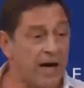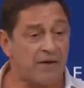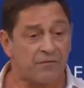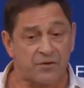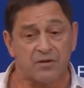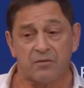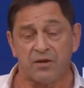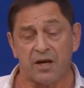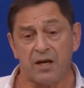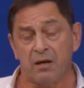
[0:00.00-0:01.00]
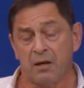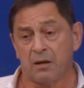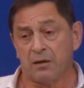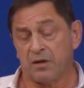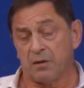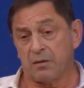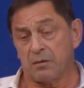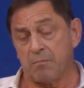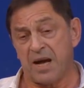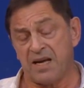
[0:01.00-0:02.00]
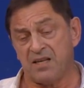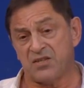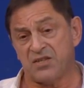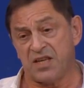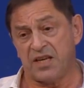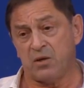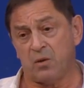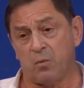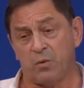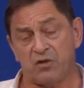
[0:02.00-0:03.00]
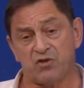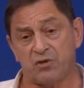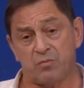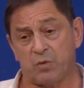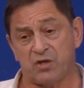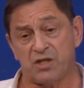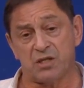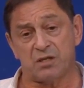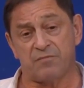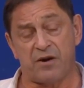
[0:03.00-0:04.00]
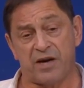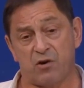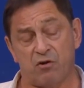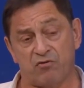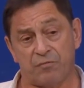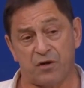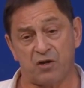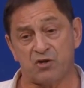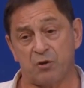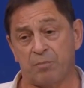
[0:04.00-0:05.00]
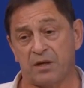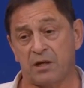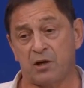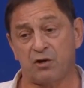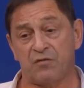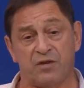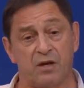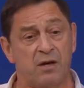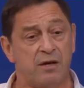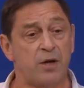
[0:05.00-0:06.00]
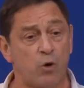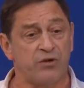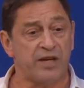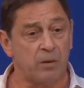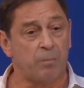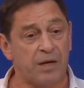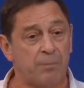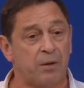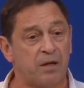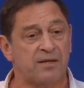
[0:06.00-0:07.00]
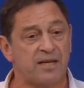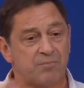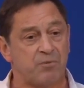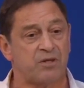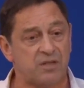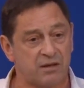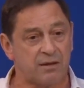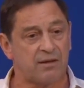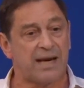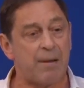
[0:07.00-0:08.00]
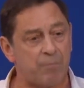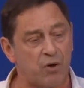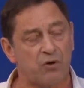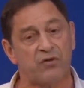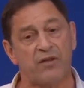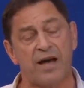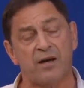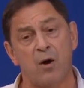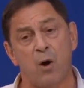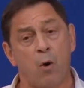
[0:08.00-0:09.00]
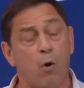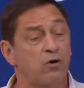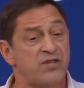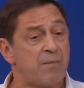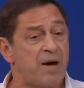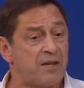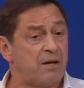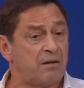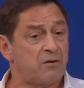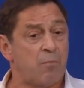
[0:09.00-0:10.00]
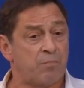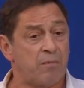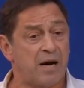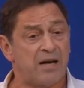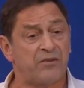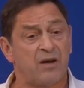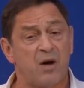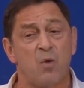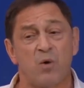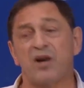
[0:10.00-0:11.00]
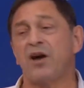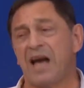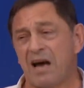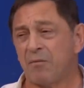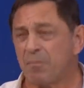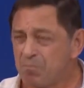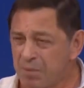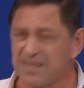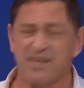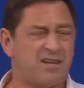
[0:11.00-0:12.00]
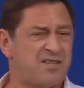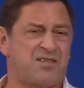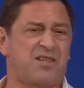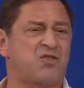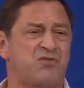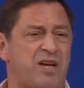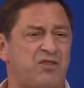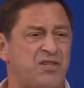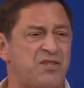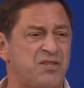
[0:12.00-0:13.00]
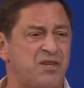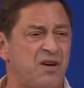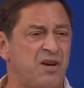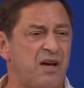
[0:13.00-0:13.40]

we have the May's deal, which is very controversial, but a lot of the no-deal people are desperate to clamber onto that, or some other compromise. We're going to have a bitterness that stretches